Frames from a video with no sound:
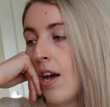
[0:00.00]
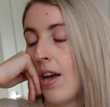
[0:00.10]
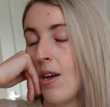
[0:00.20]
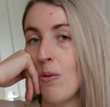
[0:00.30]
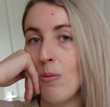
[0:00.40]

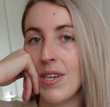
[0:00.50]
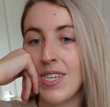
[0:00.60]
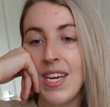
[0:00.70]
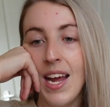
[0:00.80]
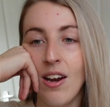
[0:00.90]

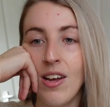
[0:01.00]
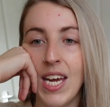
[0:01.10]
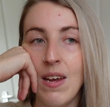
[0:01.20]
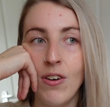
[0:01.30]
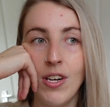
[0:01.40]
So yeah, like
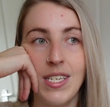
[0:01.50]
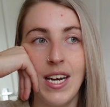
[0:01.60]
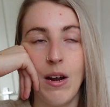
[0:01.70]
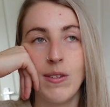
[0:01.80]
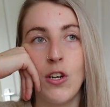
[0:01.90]
even like
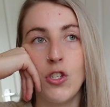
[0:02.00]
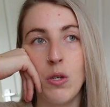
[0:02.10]
today, I was like,